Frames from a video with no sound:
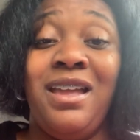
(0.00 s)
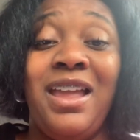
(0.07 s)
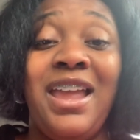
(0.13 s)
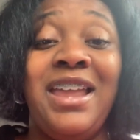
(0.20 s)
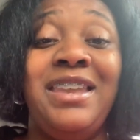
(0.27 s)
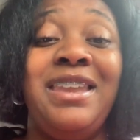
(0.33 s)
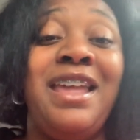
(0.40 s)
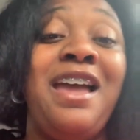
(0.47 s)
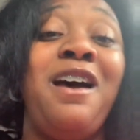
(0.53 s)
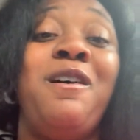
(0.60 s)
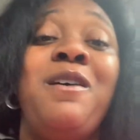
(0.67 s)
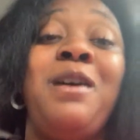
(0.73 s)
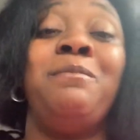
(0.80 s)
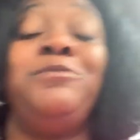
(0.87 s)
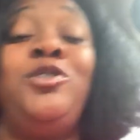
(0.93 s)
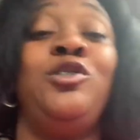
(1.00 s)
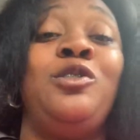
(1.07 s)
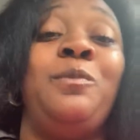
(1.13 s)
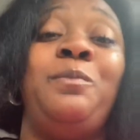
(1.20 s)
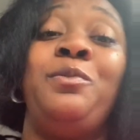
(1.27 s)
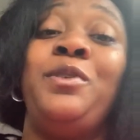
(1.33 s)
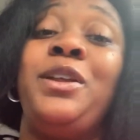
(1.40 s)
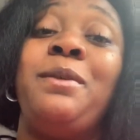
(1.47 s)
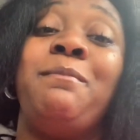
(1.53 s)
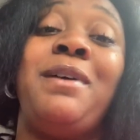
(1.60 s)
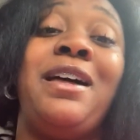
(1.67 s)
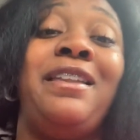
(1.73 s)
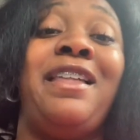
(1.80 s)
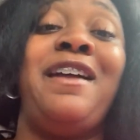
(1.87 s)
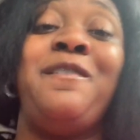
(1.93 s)
And now I'm to the point in
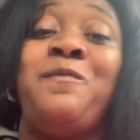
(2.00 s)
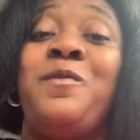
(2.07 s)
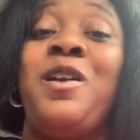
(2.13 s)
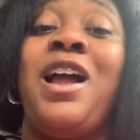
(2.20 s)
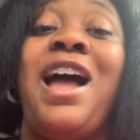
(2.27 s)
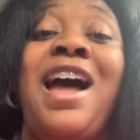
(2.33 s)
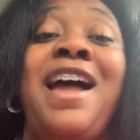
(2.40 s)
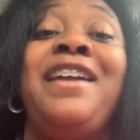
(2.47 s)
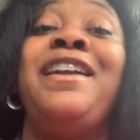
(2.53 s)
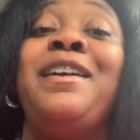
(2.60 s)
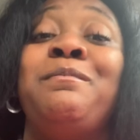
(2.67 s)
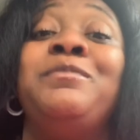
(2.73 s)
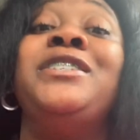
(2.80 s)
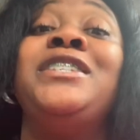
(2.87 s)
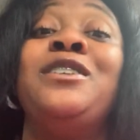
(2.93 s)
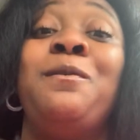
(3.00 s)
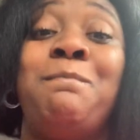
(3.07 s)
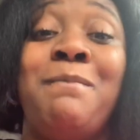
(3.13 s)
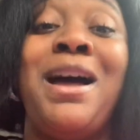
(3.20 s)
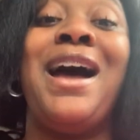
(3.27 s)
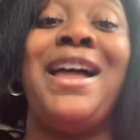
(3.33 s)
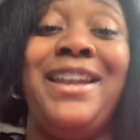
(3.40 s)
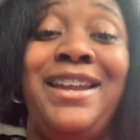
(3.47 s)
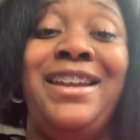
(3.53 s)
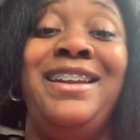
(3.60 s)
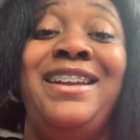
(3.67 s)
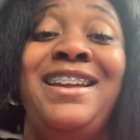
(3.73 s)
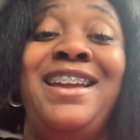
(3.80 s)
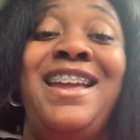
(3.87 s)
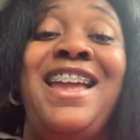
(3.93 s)
my life where I am somebody.
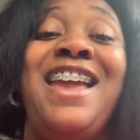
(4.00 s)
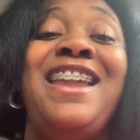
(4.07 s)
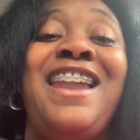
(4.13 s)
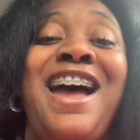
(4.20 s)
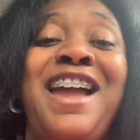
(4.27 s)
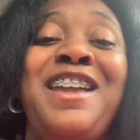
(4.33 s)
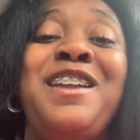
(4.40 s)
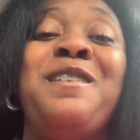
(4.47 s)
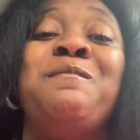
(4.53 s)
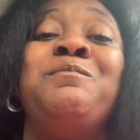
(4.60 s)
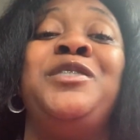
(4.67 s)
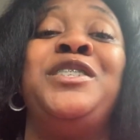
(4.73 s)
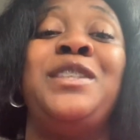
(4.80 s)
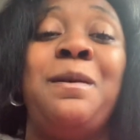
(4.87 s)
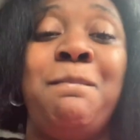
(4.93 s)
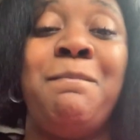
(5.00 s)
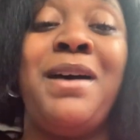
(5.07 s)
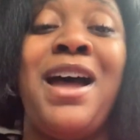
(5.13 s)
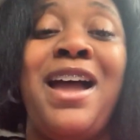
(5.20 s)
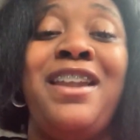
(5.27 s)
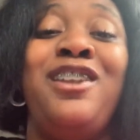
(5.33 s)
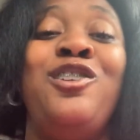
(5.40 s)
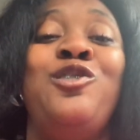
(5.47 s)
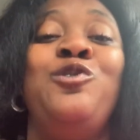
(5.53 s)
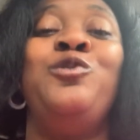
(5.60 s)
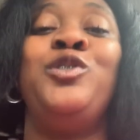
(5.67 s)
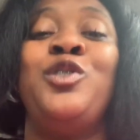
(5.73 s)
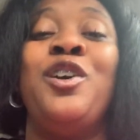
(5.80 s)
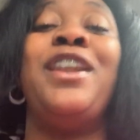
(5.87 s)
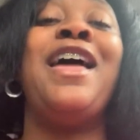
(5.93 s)
And I am somebody
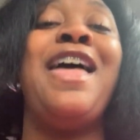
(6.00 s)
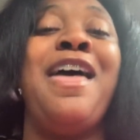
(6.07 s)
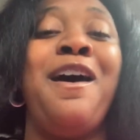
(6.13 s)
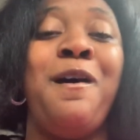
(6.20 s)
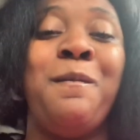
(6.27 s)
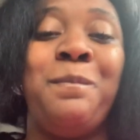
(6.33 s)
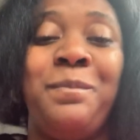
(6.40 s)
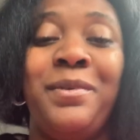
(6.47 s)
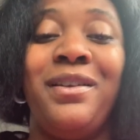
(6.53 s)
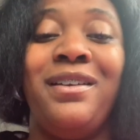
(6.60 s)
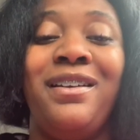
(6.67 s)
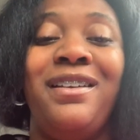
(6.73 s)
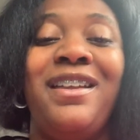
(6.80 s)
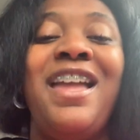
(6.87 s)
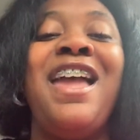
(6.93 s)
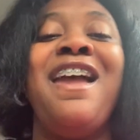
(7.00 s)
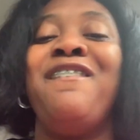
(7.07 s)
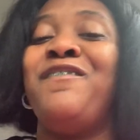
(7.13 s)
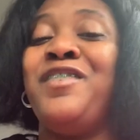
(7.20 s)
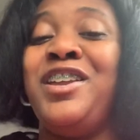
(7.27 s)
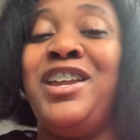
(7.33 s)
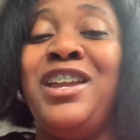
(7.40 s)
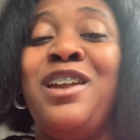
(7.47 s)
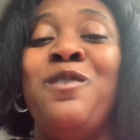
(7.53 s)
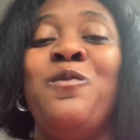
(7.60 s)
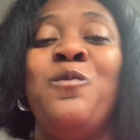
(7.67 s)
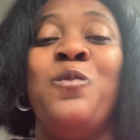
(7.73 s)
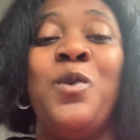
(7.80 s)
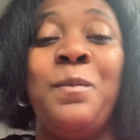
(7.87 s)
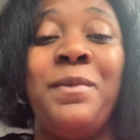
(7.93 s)
who's going to help every
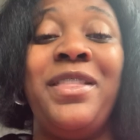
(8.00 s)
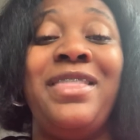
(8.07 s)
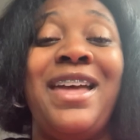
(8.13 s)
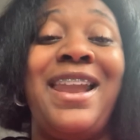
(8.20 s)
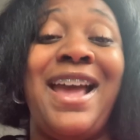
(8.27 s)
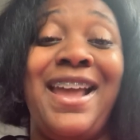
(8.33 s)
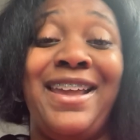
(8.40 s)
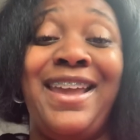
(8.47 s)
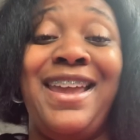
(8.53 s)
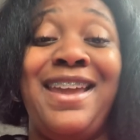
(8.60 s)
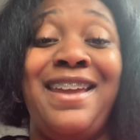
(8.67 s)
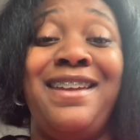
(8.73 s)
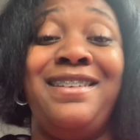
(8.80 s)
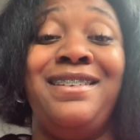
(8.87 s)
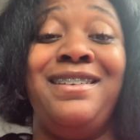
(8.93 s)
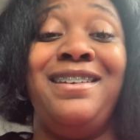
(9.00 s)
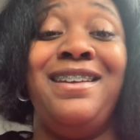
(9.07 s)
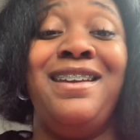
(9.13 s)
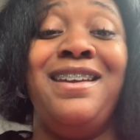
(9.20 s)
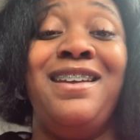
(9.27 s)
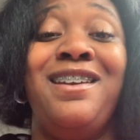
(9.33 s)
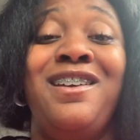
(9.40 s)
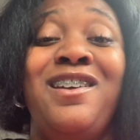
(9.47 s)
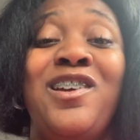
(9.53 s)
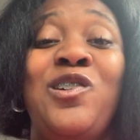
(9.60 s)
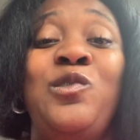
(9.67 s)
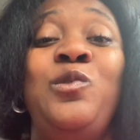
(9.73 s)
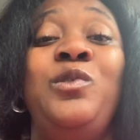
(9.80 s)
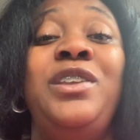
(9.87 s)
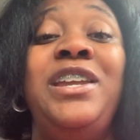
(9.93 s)
woman that I can,
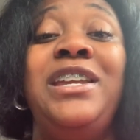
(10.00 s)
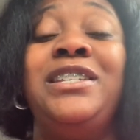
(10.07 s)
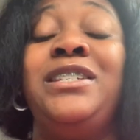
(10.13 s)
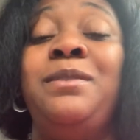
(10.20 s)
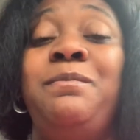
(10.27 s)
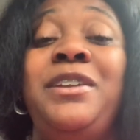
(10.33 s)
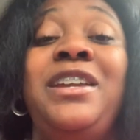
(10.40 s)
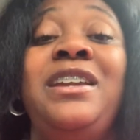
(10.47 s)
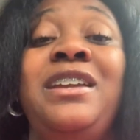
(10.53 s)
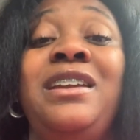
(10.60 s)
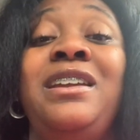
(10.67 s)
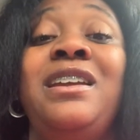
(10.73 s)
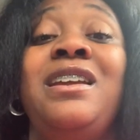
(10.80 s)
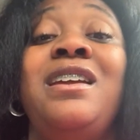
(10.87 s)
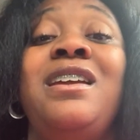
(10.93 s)
who needs to be